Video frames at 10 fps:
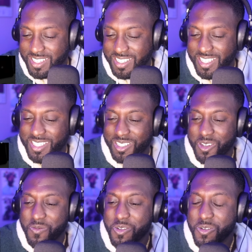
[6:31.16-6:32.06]
Jesus,
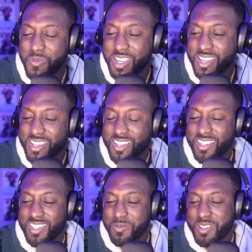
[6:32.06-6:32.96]
come on, man.
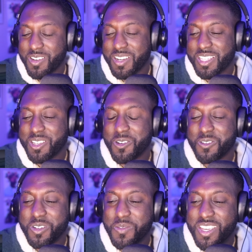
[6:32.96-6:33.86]
Let me talk that
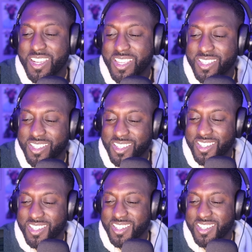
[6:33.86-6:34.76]
talk. Let me hear this.
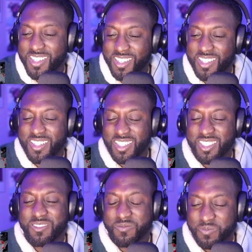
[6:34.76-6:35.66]
High risk pad, no